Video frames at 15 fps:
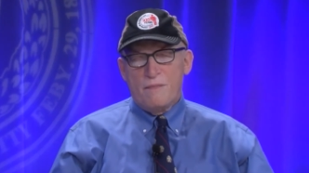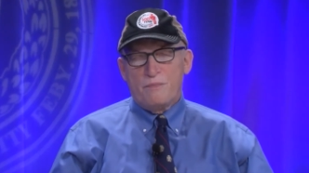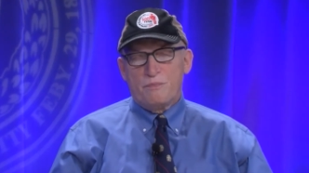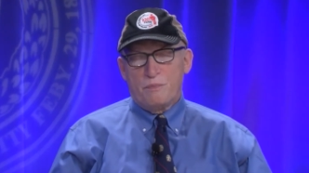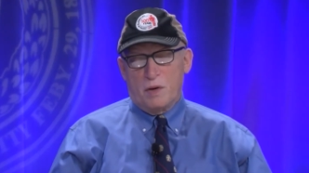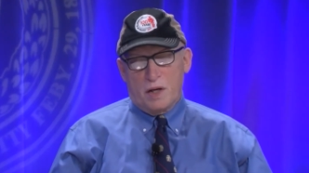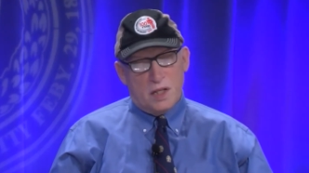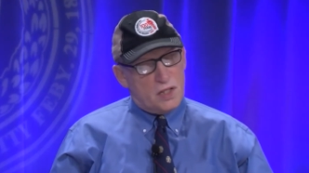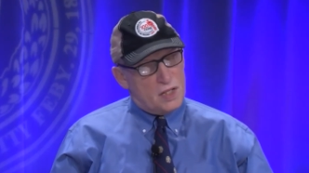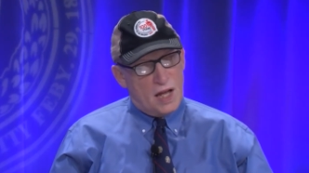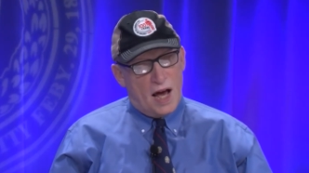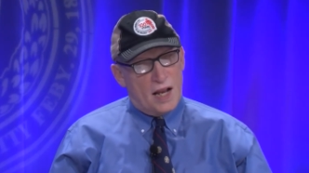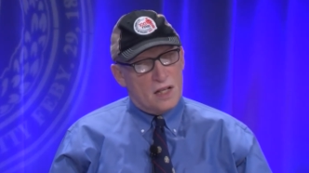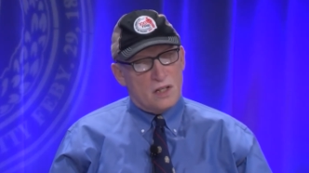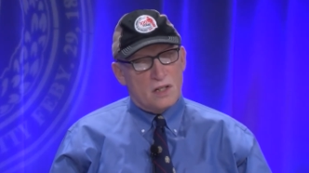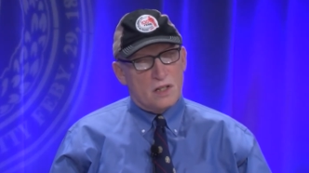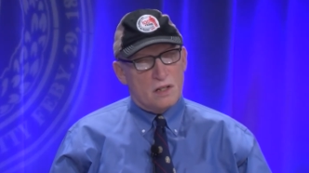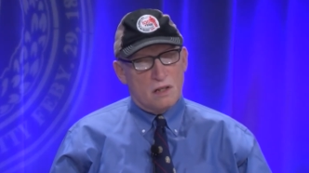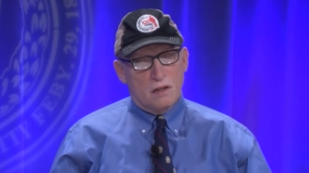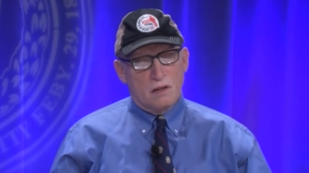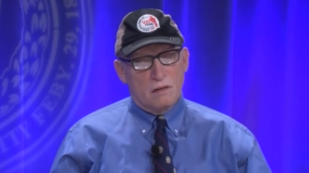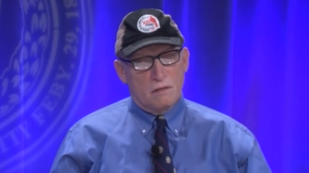But it's not as
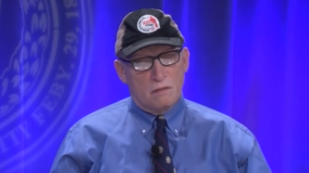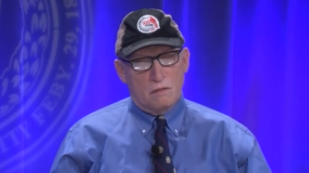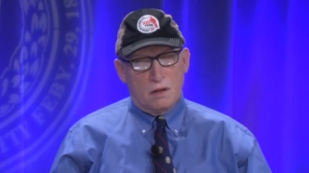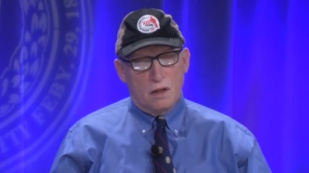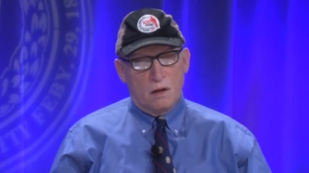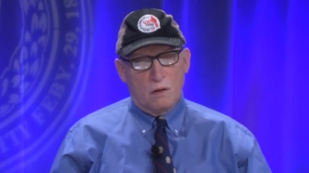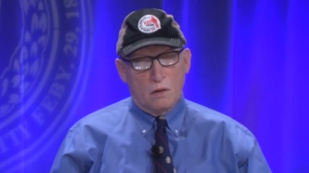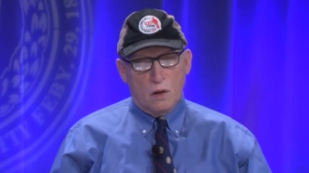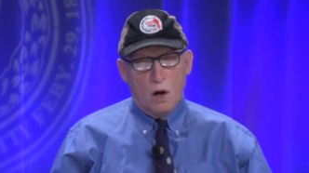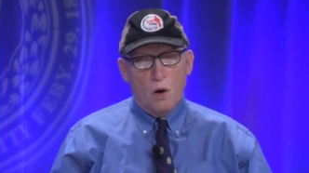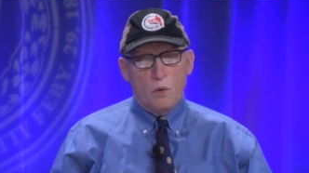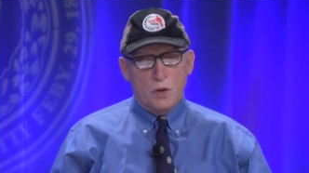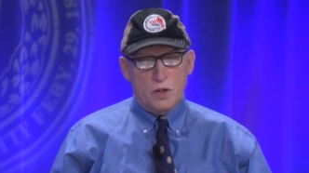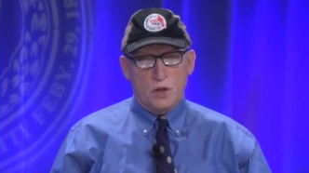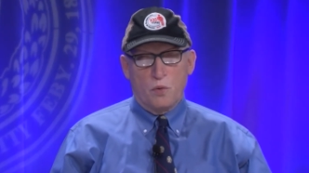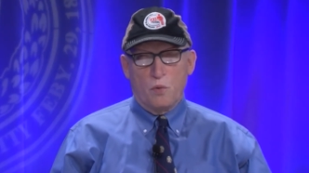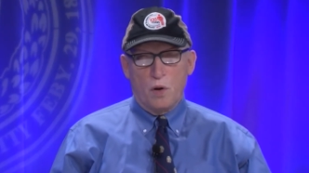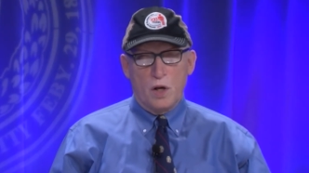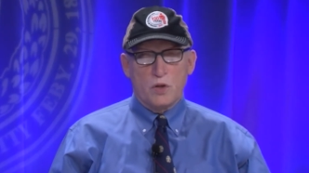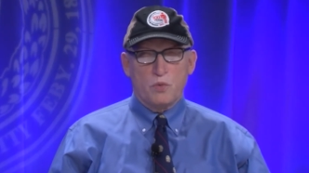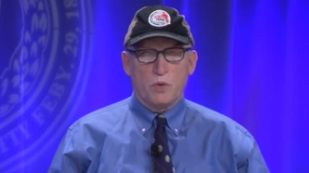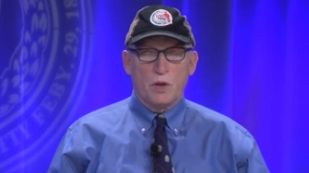low as it
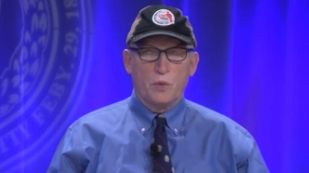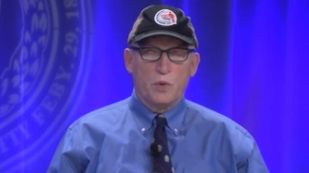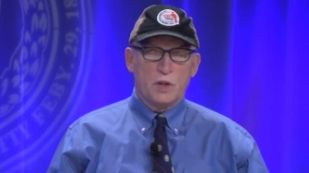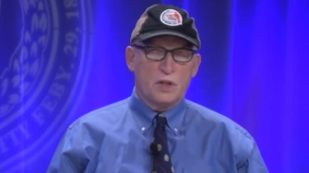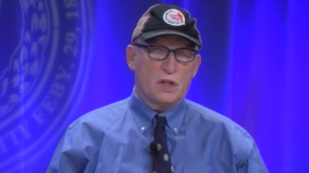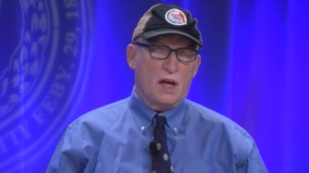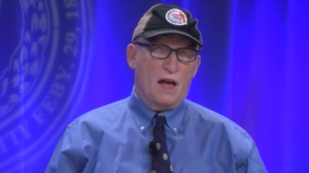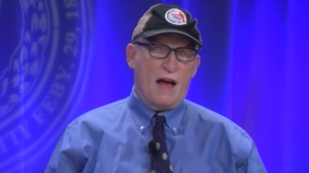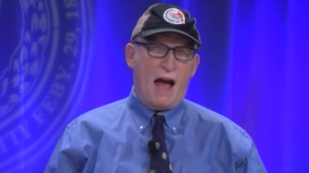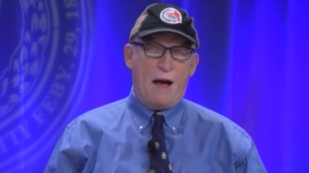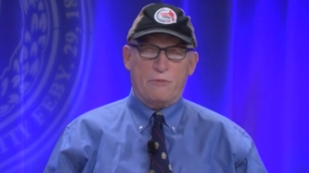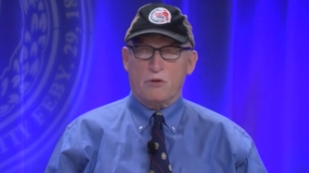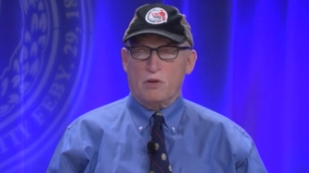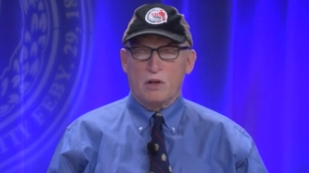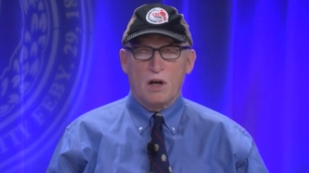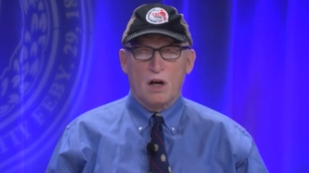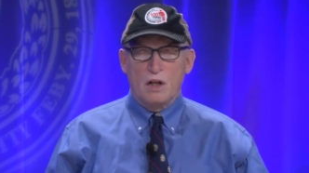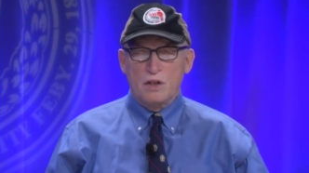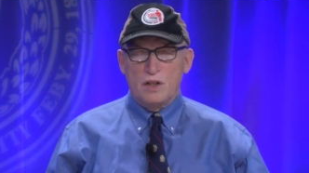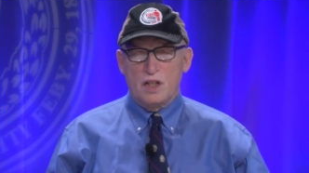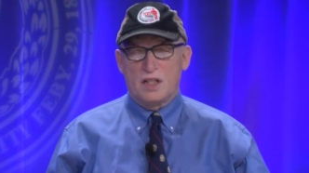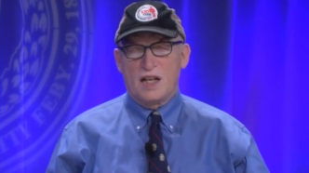was when it was absolutely
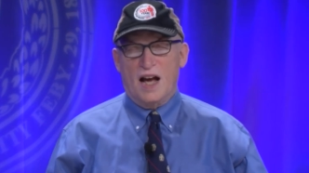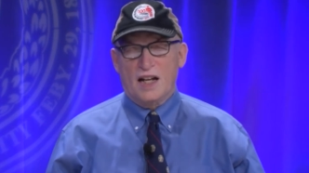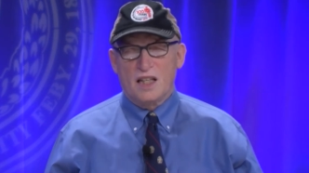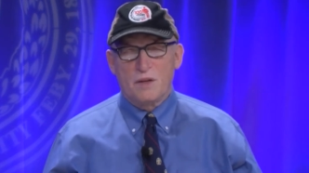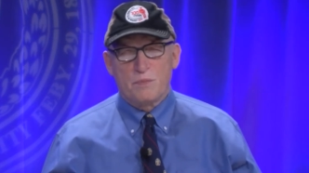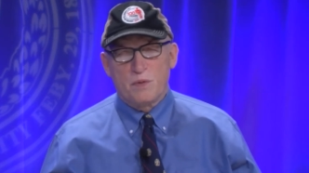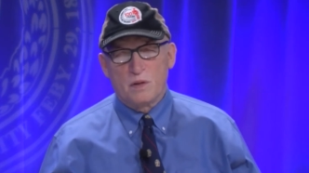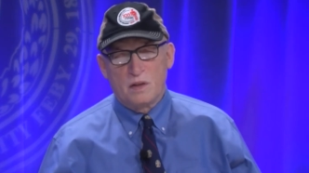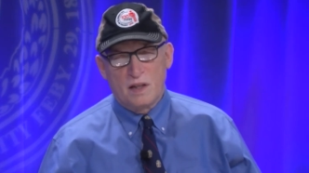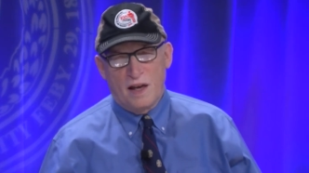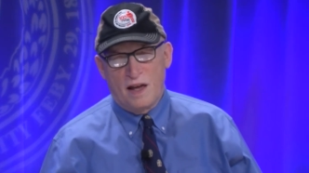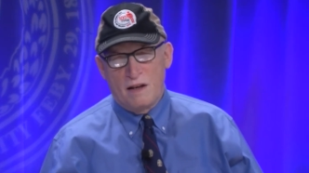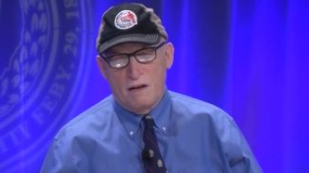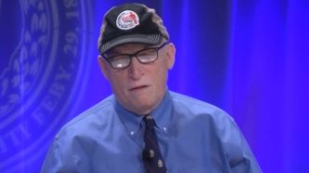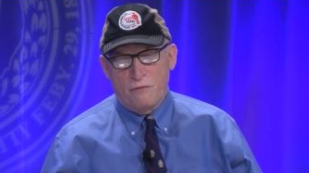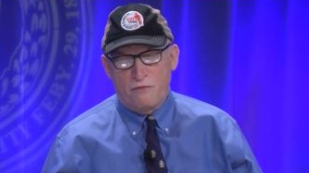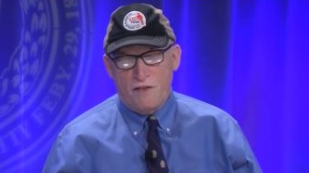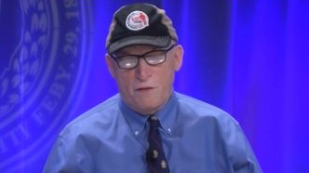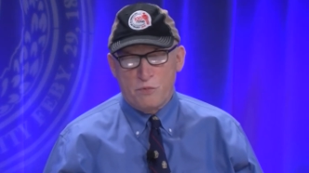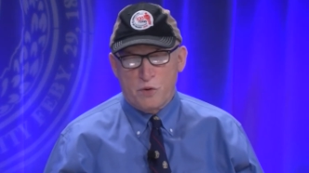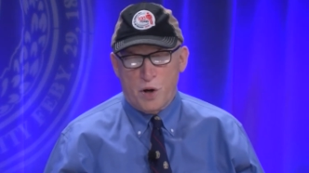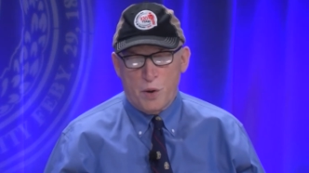undetectable the end of
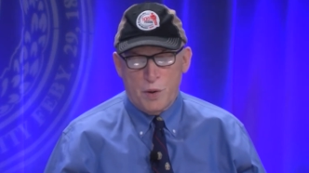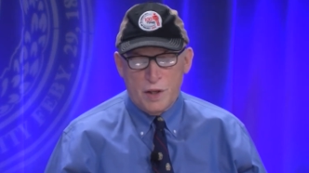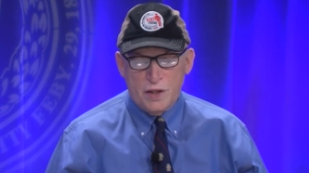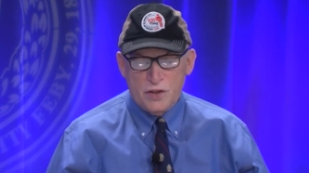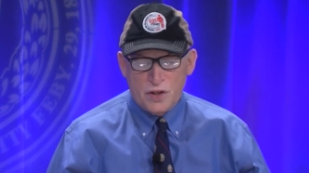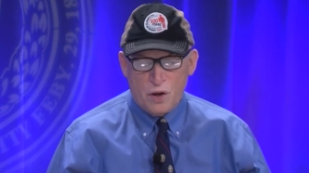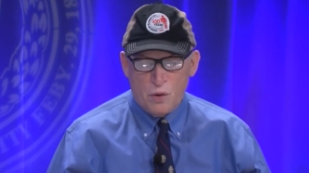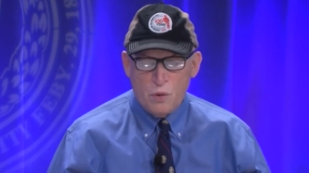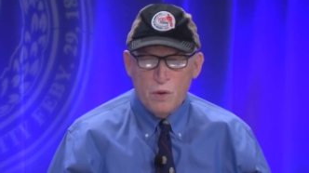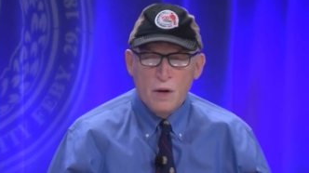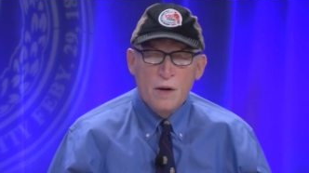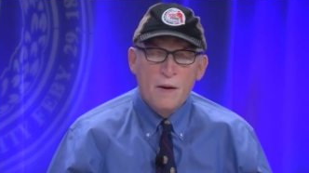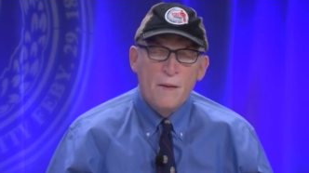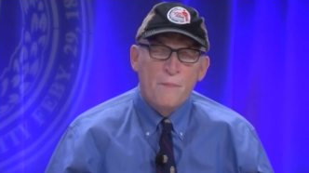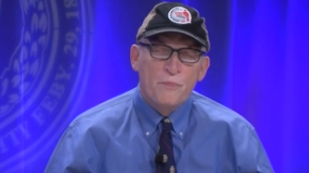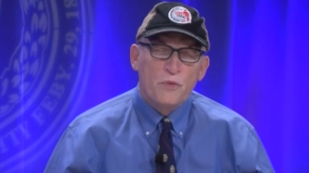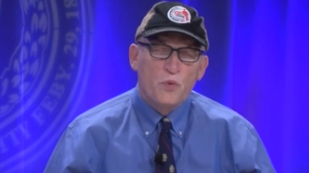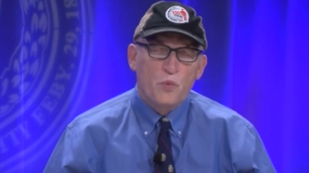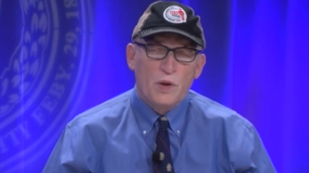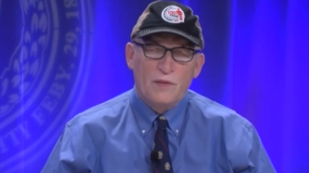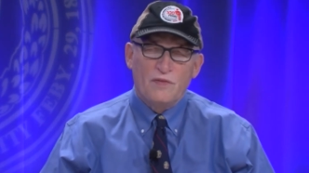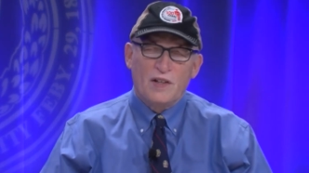February. So
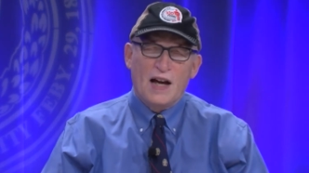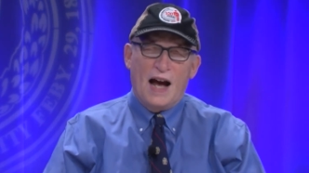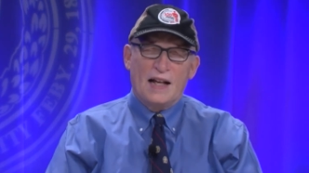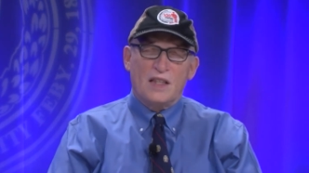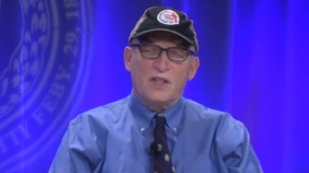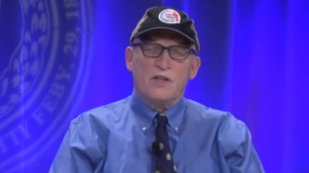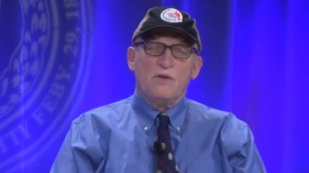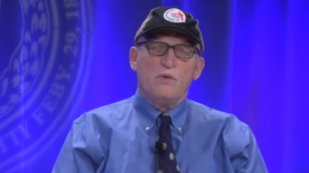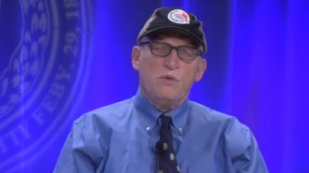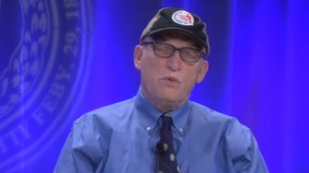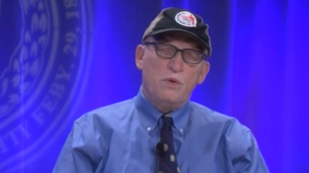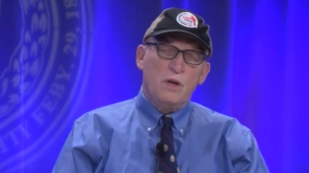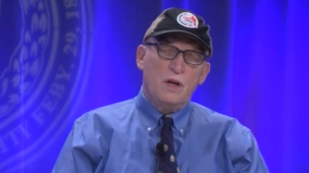we've got to